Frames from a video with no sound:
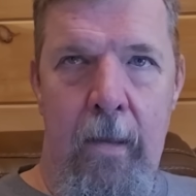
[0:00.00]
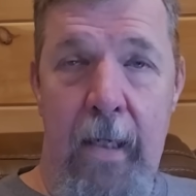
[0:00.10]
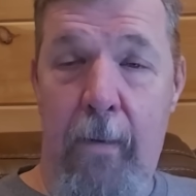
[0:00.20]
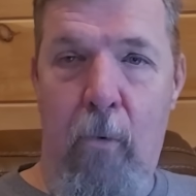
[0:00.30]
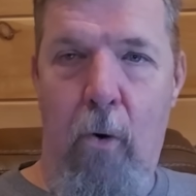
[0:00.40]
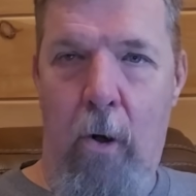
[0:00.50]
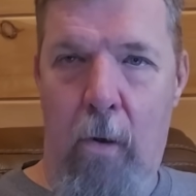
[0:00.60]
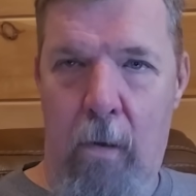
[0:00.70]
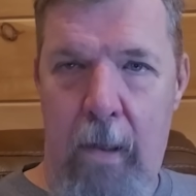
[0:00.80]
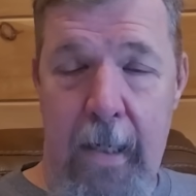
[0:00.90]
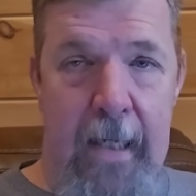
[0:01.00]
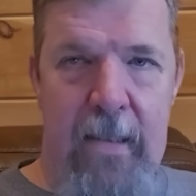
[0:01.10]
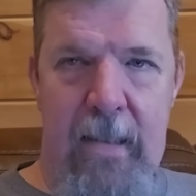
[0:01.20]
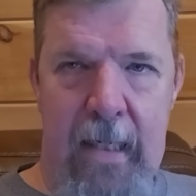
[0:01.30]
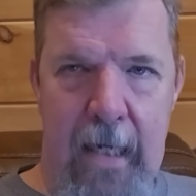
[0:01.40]
immoral,
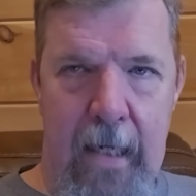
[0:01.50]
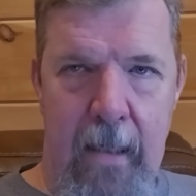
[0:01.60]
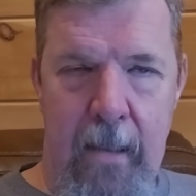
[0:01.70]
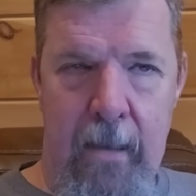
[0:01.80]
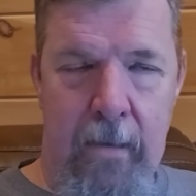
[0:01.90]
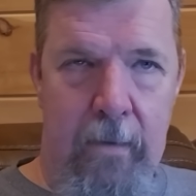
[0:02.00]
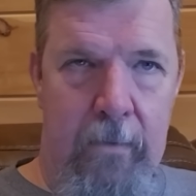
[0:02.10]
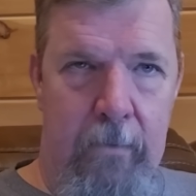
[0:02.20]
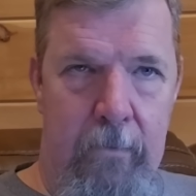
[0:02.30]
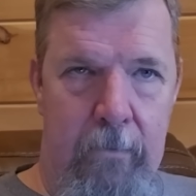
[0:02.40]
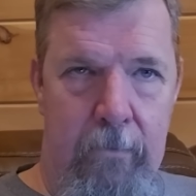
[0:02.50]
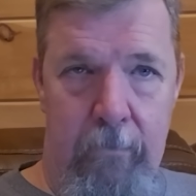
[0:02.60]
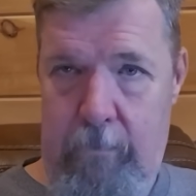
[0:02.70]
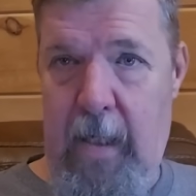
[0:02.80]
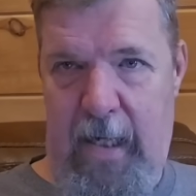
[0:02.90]
insane,
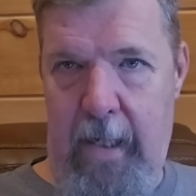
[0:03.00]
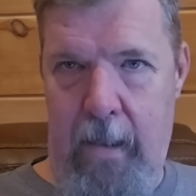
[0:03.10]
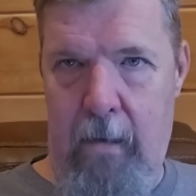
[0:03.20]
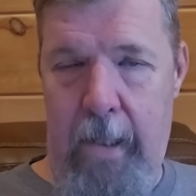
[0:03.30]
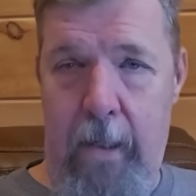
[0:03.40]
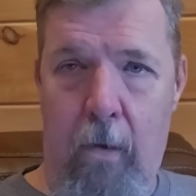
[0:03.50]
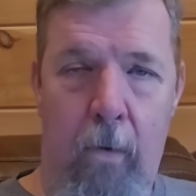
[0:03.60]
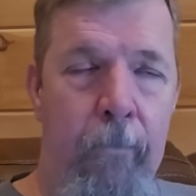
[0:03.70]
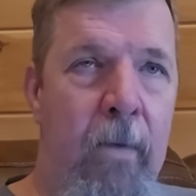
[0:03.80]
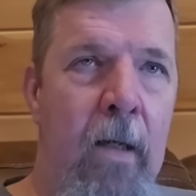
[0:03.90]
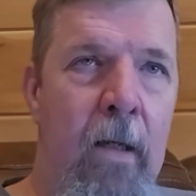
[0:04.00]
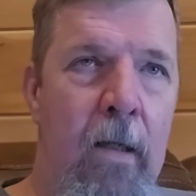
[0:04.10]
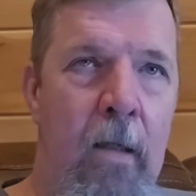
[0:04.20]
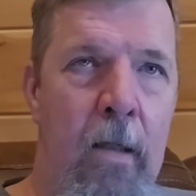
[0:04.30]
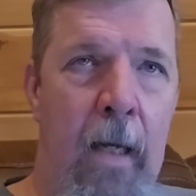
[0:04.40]
and illegal
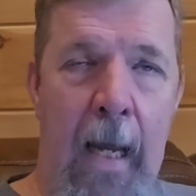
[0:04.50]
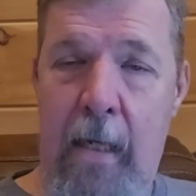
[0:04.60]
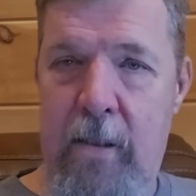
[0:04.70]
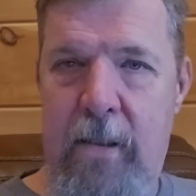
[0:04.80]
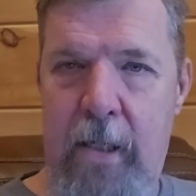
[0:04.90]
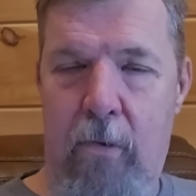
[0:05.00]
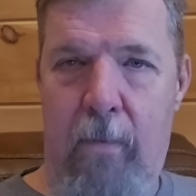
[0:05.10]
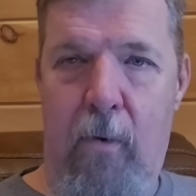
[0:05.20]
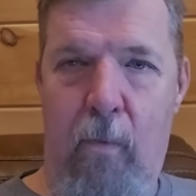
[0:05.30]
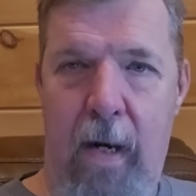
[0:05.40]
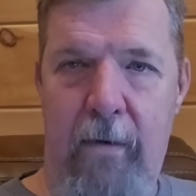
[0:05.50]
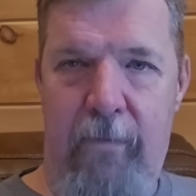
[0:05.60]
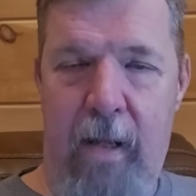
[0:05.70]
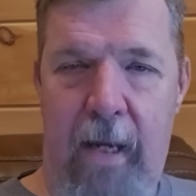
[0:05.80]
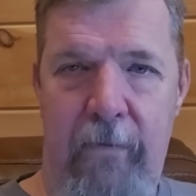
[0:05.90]
as the normal way
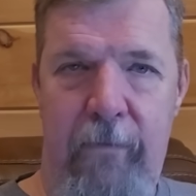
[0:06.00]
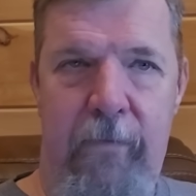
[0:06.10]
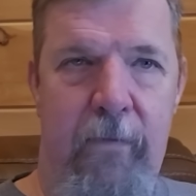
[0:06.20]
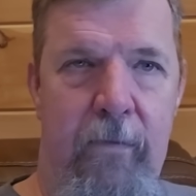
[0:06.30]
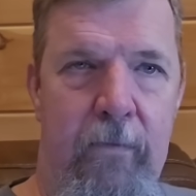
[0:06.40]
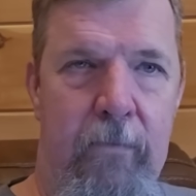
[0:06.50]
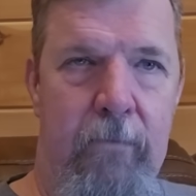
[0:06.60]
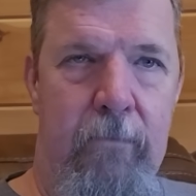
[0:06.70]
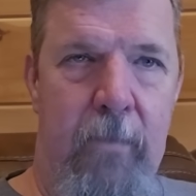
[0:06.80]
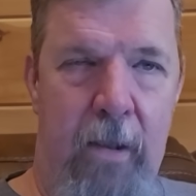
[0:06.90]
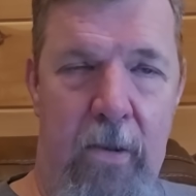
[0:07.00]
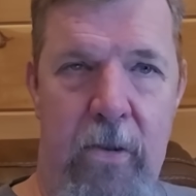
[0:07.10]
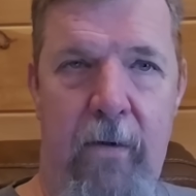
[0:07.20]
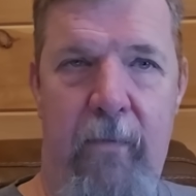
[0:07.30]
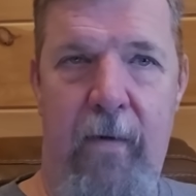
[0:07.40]
of life.
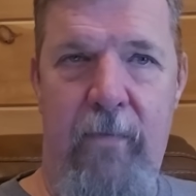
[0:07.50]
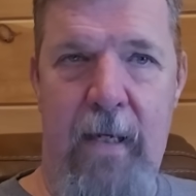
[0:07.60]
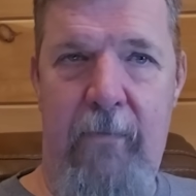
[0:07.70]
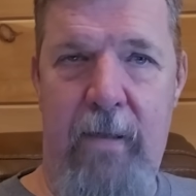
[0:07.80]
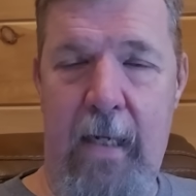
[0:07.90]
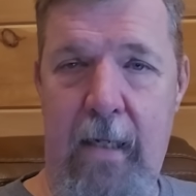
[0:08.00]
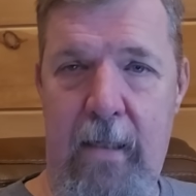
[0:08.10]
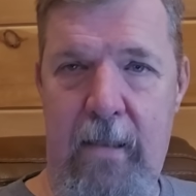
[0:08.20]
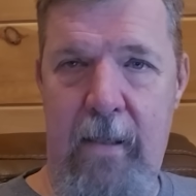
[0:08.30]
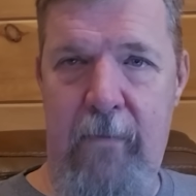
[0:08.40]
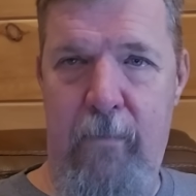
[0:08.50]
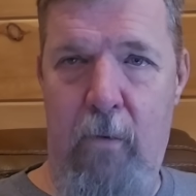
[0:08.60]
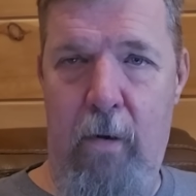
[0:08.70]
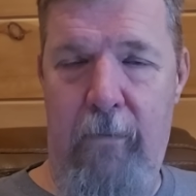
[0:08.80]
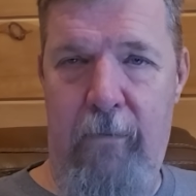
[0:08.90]
Conservatives have a tendency
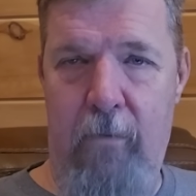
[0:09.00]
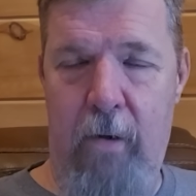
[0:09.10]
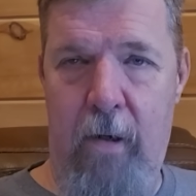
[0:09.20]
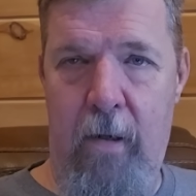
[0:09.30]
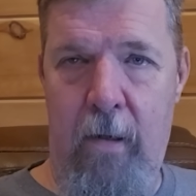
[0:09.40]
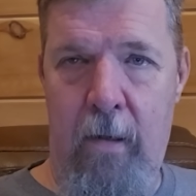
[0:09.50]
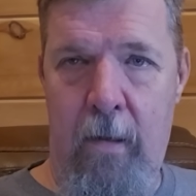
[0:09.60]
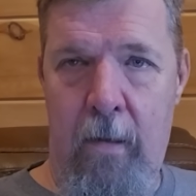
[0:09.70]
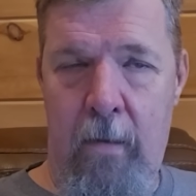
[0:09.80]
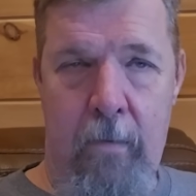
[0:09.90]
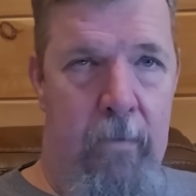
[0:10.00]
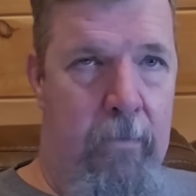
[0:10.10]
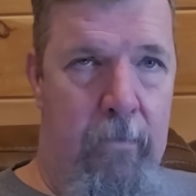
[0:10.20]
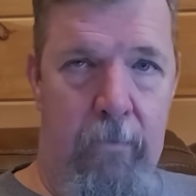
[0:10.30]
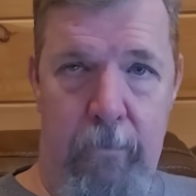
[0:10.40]
more for
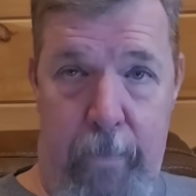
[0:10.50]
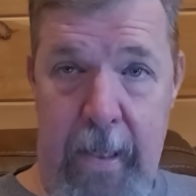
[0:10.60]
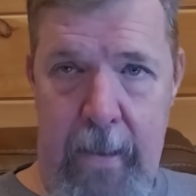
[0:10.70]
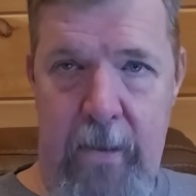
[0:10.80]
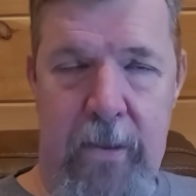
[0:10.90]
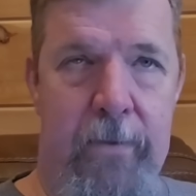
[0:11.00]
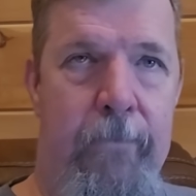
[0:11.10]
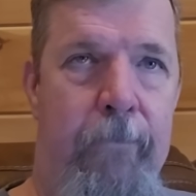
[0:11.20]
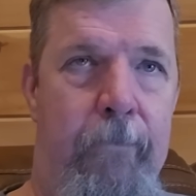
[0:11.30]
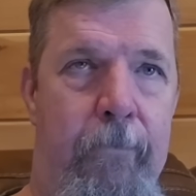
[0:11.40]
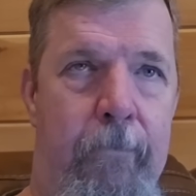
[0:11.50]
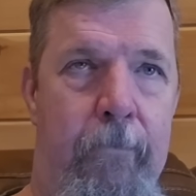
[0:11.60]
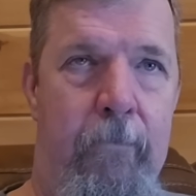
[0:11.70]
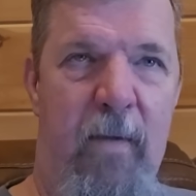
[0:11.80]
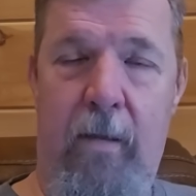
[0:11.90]
peace.
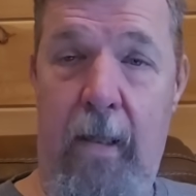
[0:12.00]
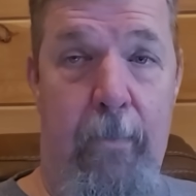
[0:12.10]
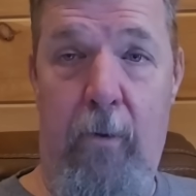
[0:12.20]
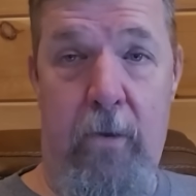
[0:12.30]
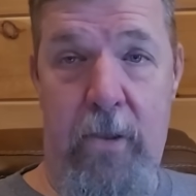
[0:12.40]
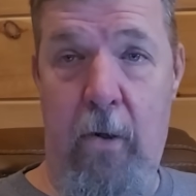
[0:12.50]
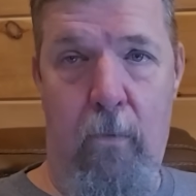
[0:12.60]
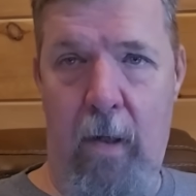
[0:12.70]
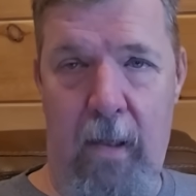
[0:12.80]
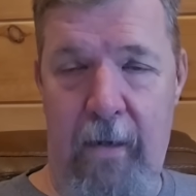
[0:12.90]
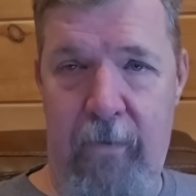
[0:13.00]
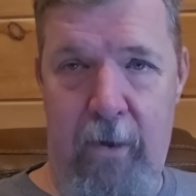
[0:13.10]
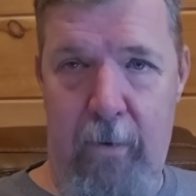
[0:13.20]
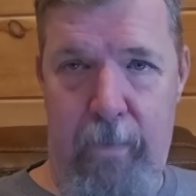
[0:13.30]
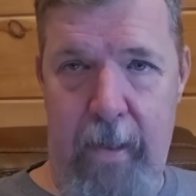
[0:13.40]
Liberals don't want to live
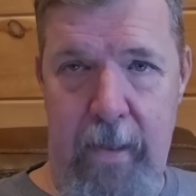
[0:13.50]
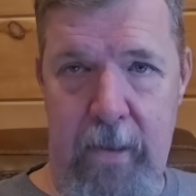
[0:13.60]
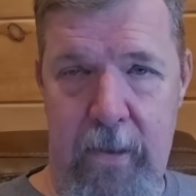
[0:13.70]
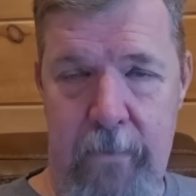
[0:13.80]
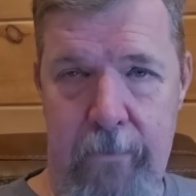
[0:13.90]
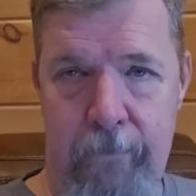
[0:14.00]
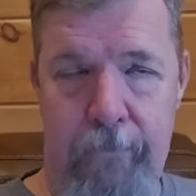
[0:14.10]
under peace.